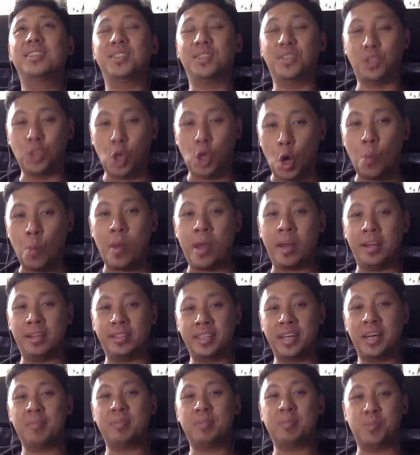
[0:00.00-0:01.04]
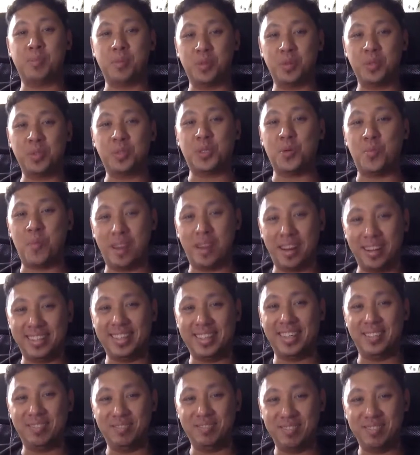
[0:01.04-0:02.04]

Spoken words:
So many times, bro. So many times.